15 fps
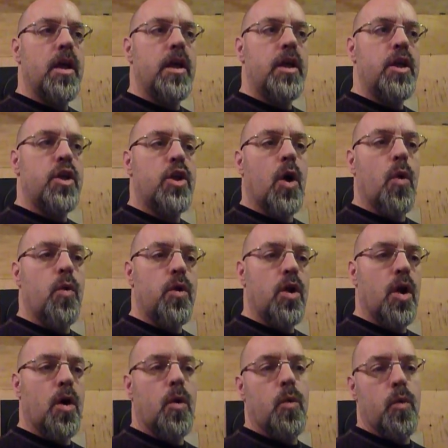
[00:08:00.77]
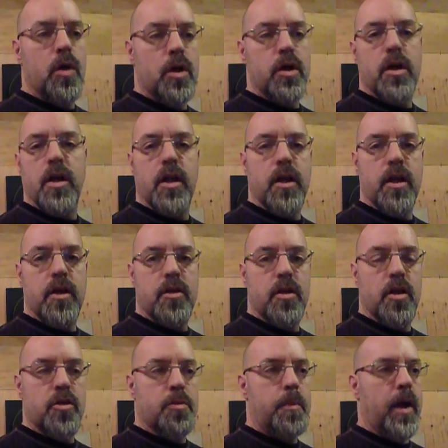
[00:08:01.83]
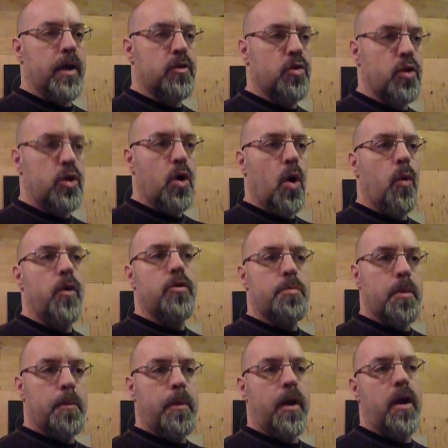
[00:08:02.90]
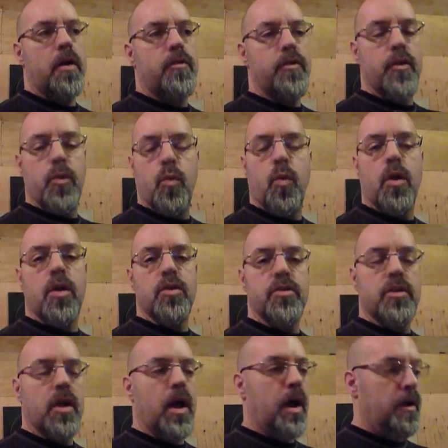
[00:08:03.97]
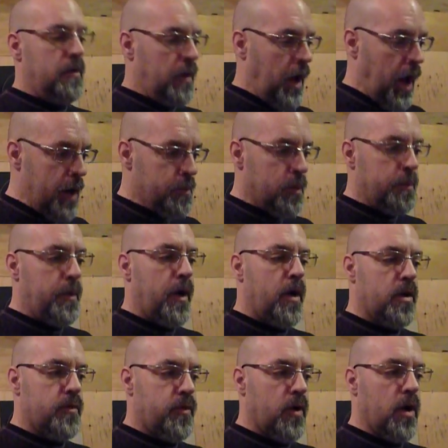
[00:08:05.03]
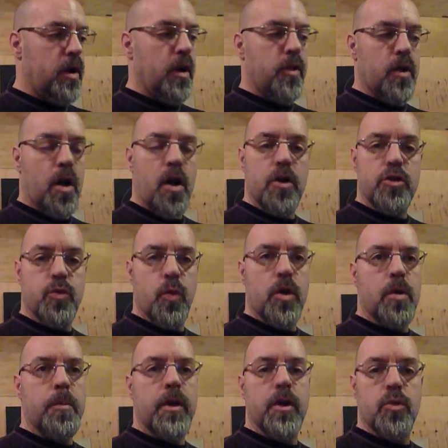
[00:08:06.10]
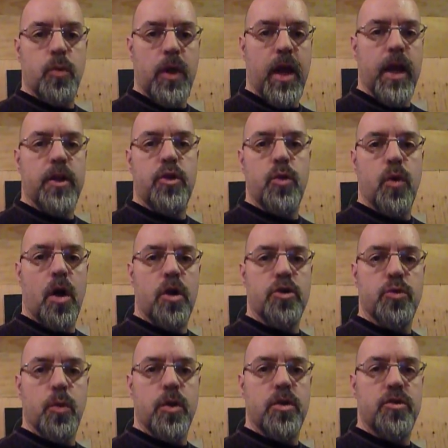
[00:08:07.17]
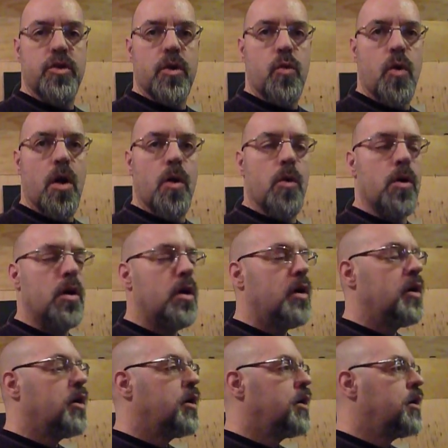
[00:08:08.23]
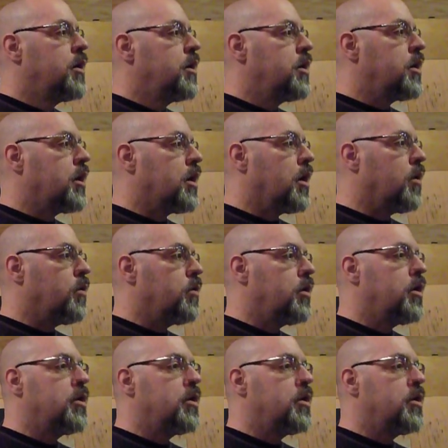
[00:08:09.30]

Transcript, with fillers: you don't know what you're gonna ex expect, so you always prepare for the worst. I prepared for another harsh winter because we had two harsh winters in a row. You know,